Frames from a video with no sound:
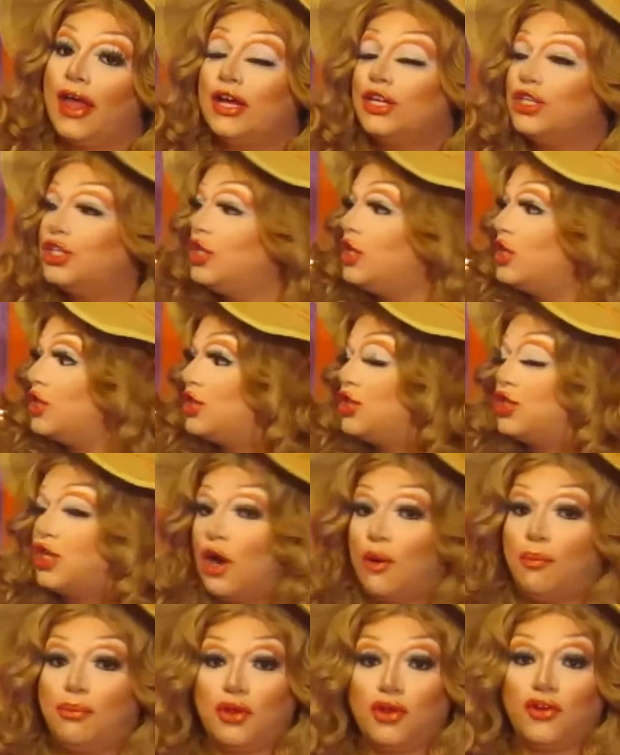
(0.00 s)
She looks
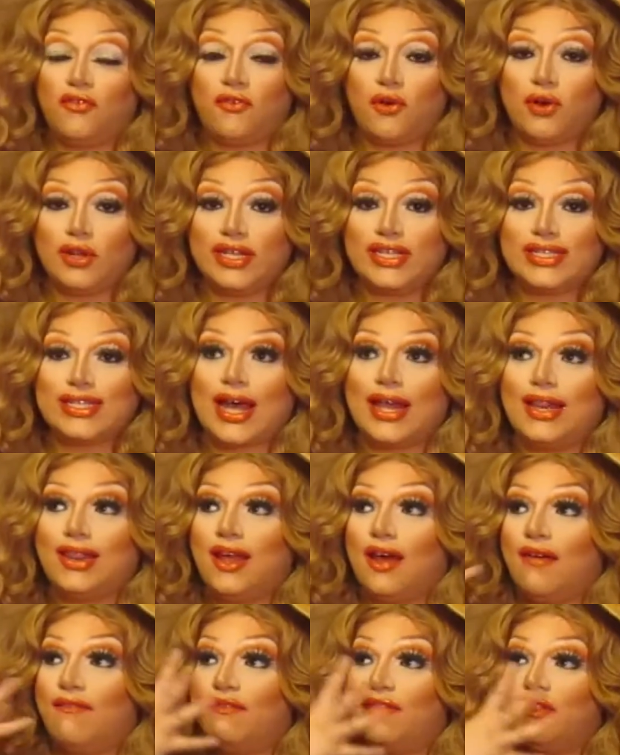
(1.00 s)
so beautiful in this. I
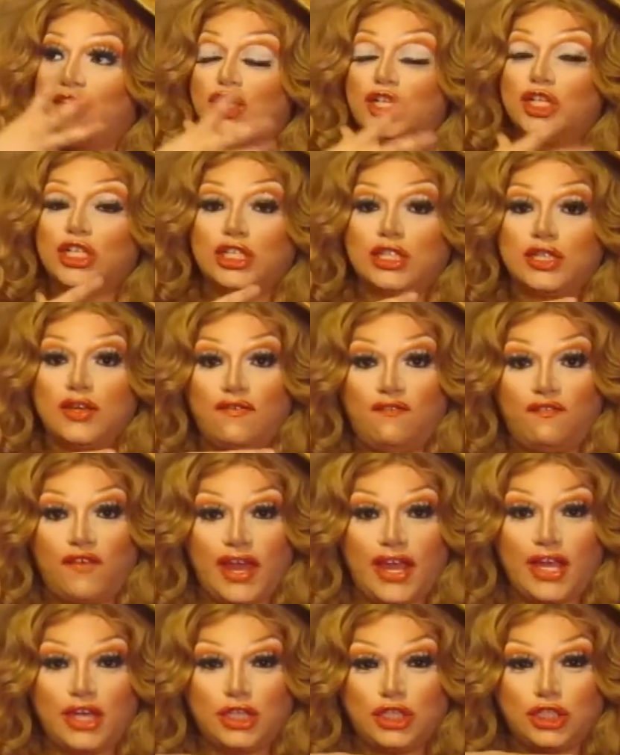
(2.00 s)
love just the
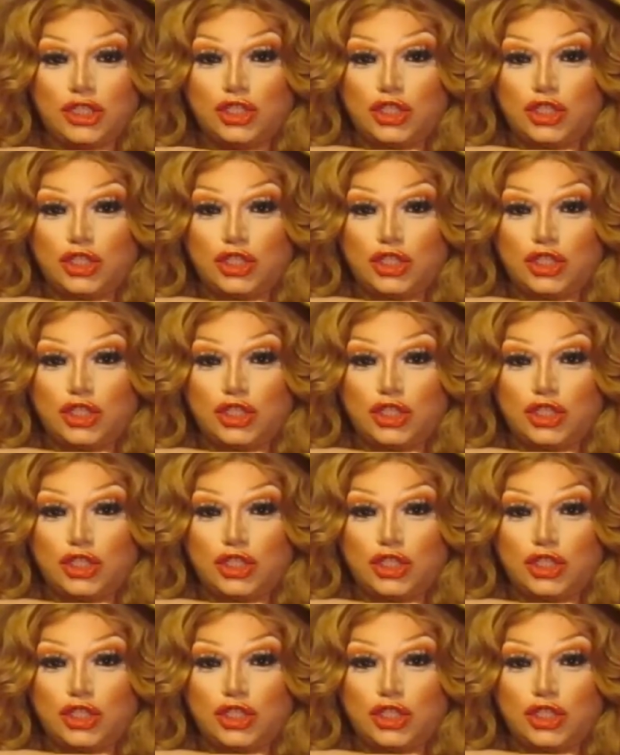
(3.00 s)
face